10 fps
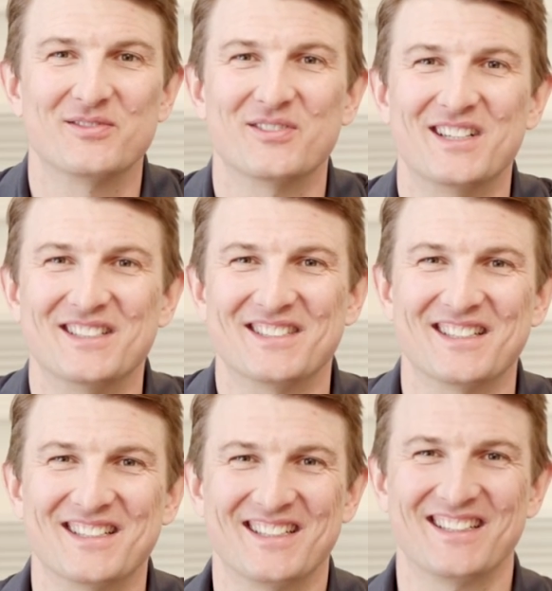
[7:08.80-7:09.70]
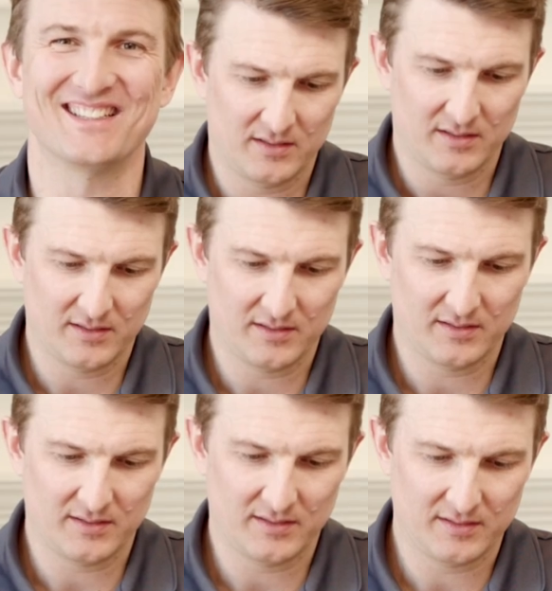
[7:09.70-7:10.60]
what is that?
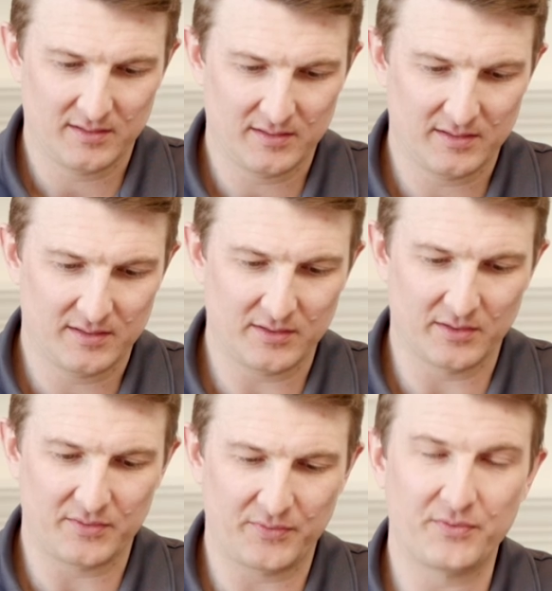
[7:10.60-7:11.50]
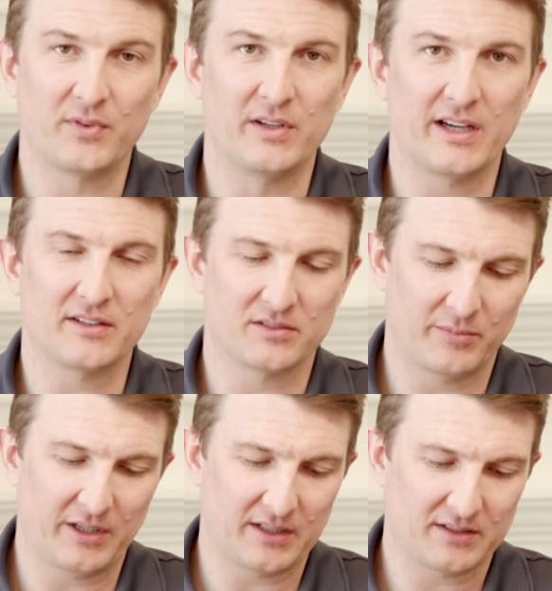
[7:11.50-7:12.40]
So it's
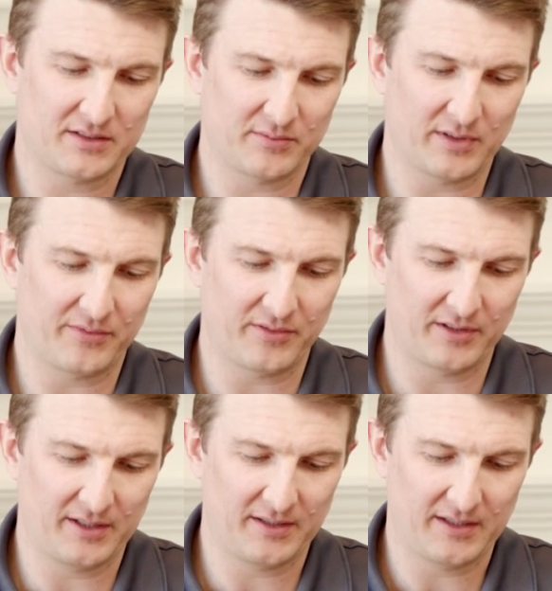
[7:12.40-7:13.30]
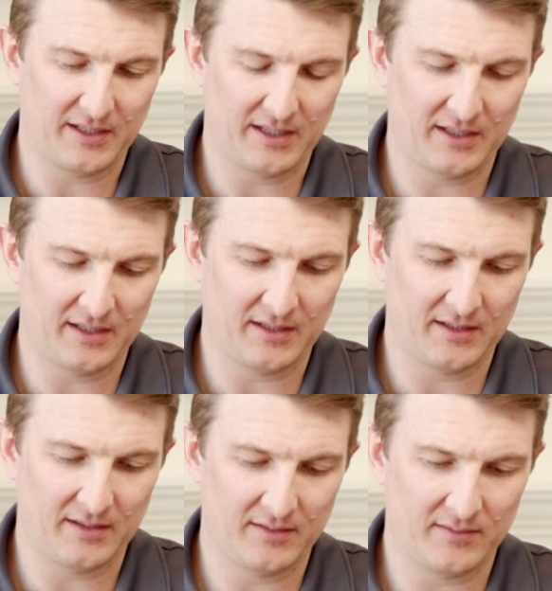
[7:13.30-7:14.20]
3,000 bucks roughly,
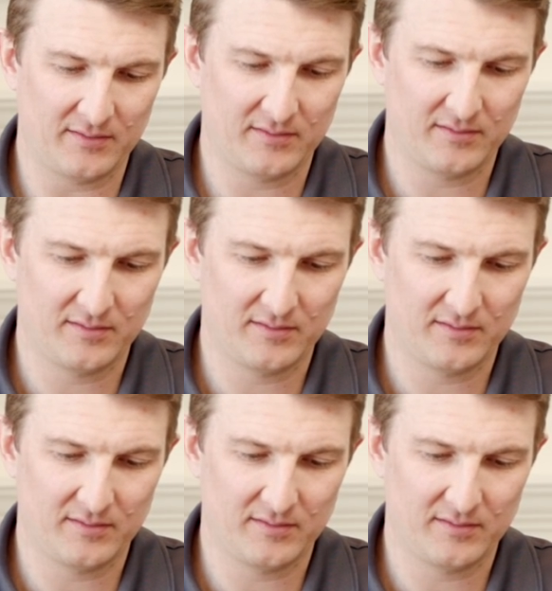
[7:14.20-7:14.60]
and